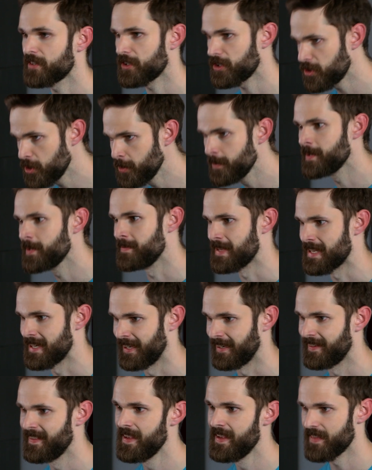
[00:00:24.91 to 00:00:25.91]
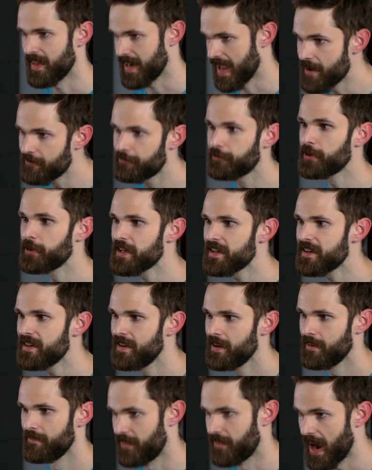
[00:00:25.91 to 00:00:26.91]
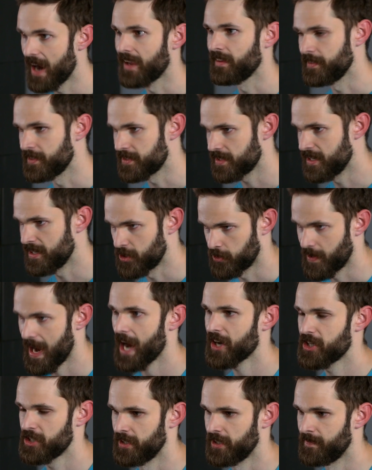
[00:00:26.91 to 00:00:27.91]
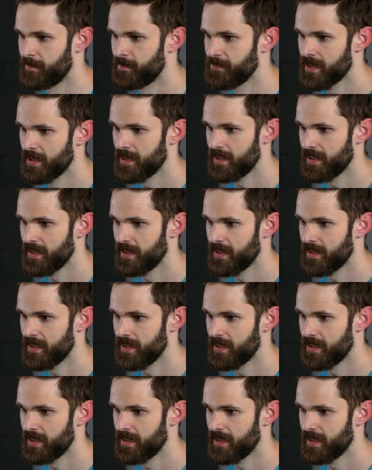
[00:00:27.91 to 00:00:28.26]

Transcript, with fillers: the human meaning that every violent interaction